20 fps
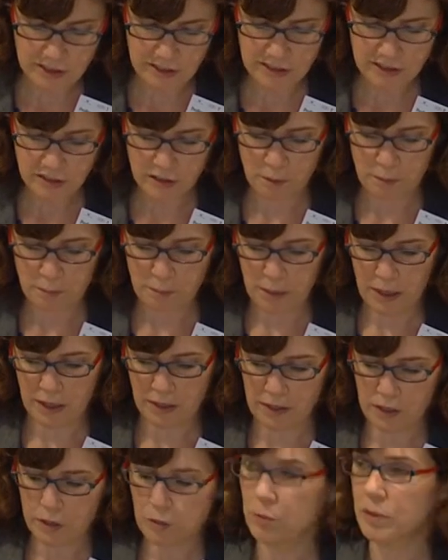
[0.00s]
is
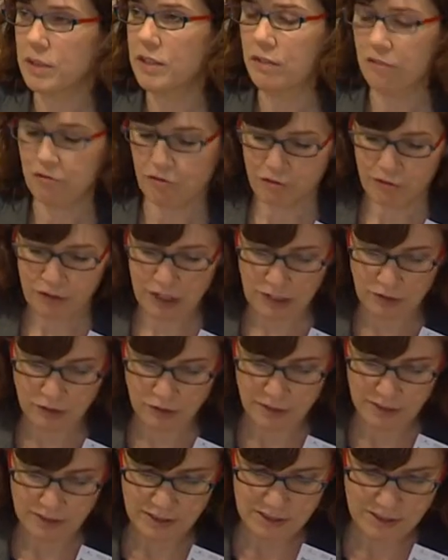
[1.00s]
combined with a
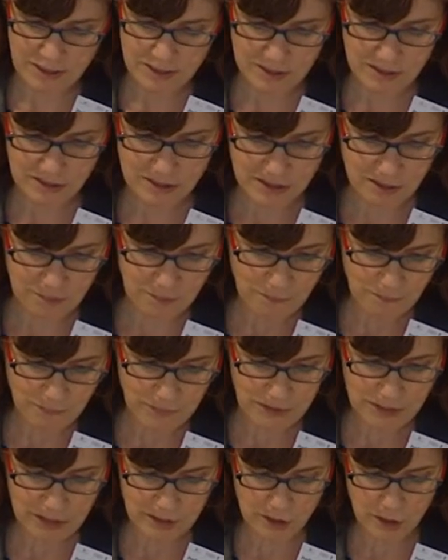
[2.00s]
federal system
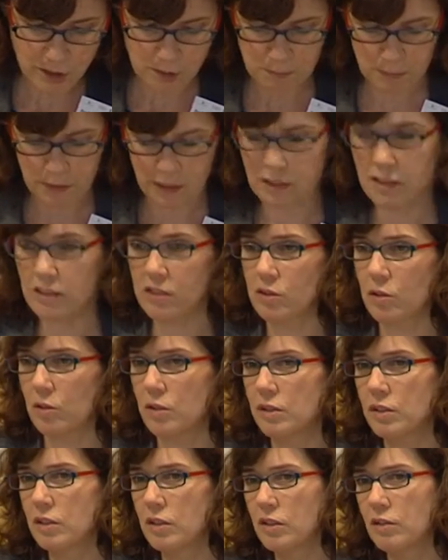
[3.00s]
that is based
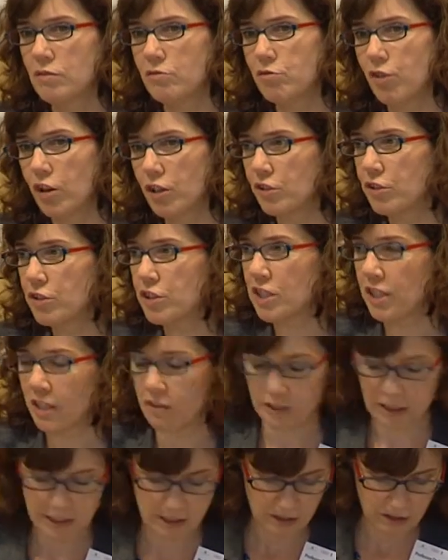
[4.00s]
on
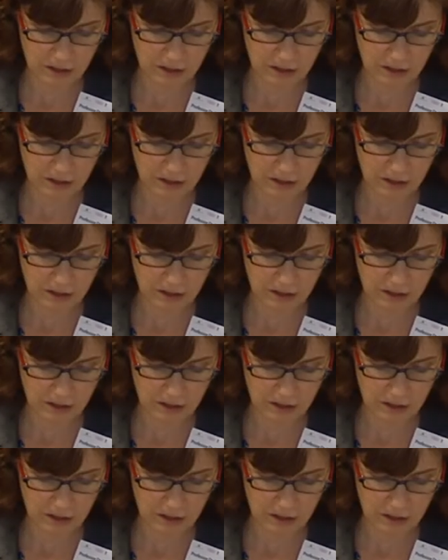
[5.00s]
voluntary